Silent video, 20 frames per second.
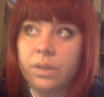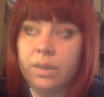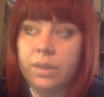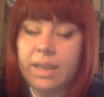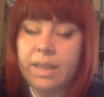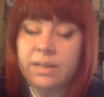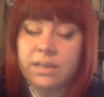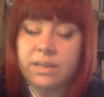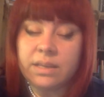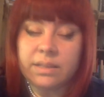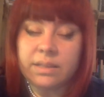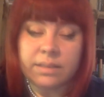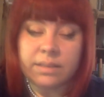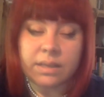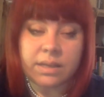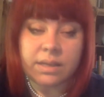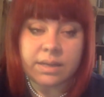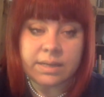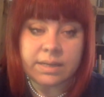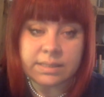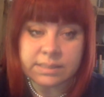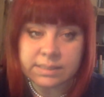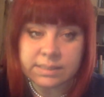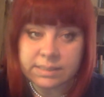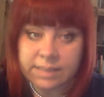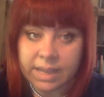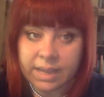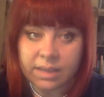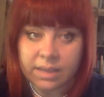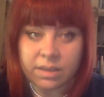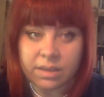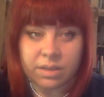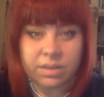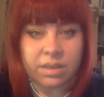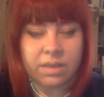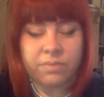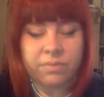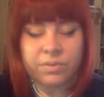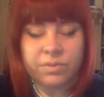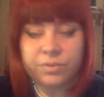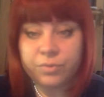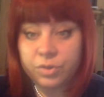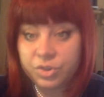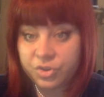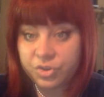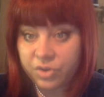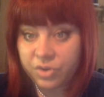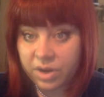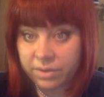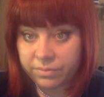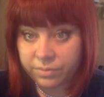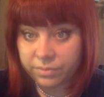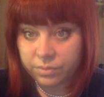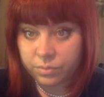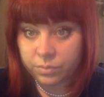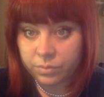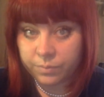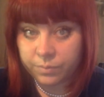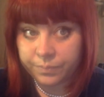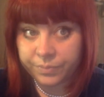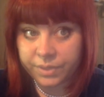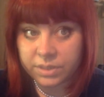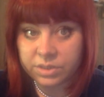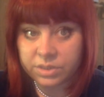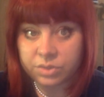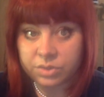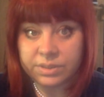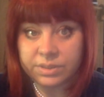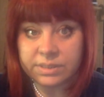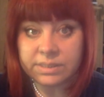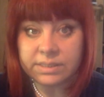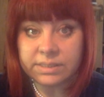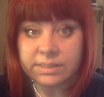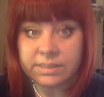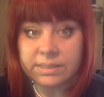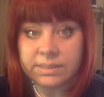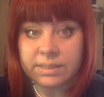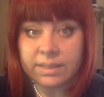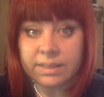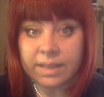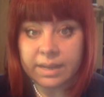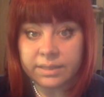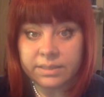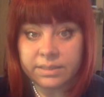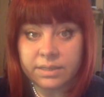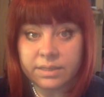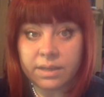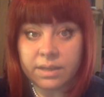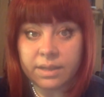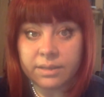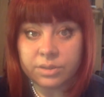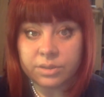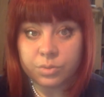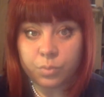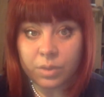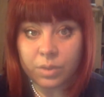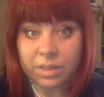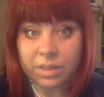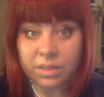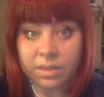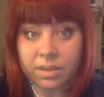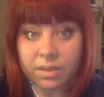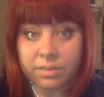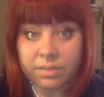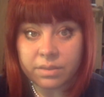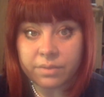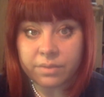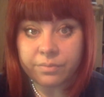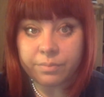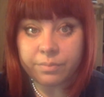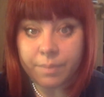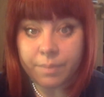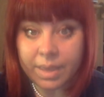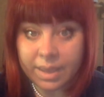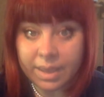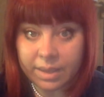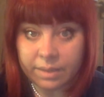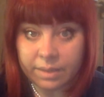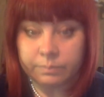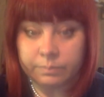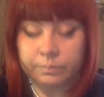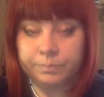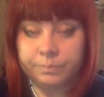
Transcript: any risks taken, even for travel. So this is the 19th and the 20th of May.